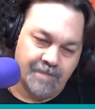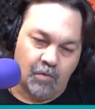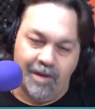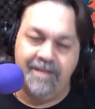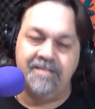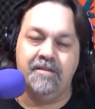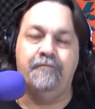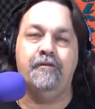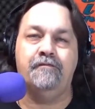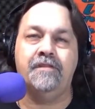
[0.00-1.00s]
When is the
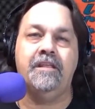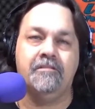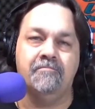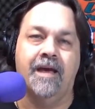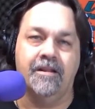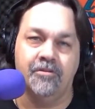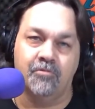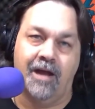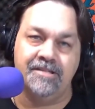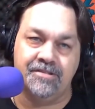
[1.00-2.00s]
15th man on the
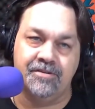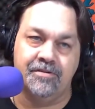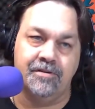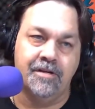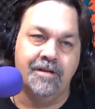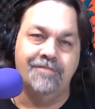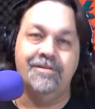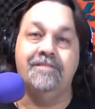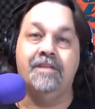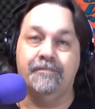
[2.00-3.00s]
roster
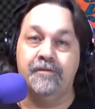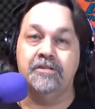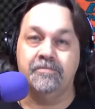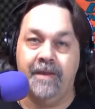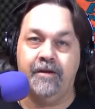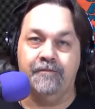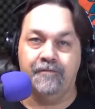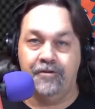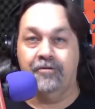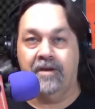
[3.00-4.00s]
the difference maker
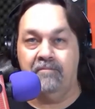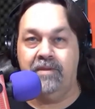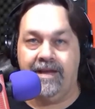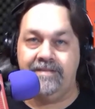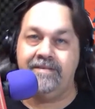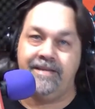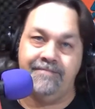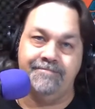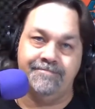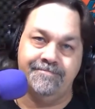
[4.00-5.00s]
for your NBA
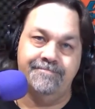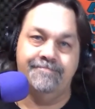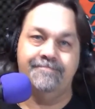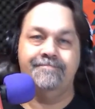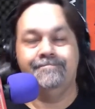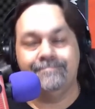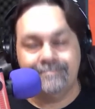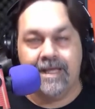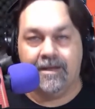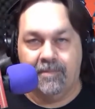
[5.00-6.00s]
team?
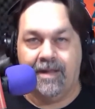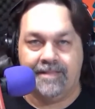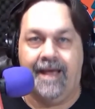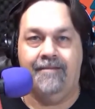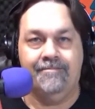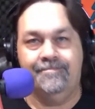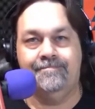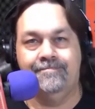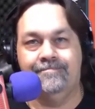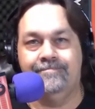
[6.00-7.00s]
Think about that.
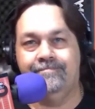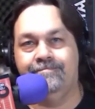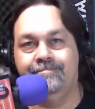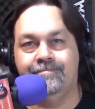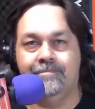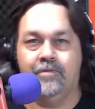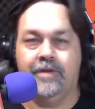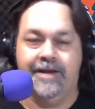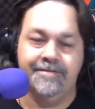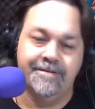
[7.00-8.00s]

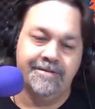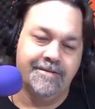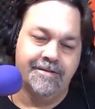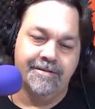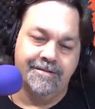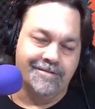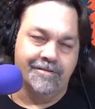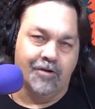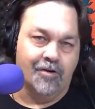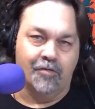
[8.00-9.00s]
Okay.
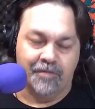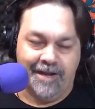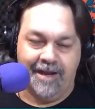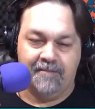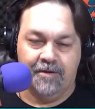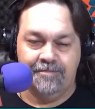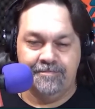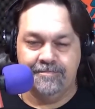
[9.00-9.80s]
Don't overreact, bro.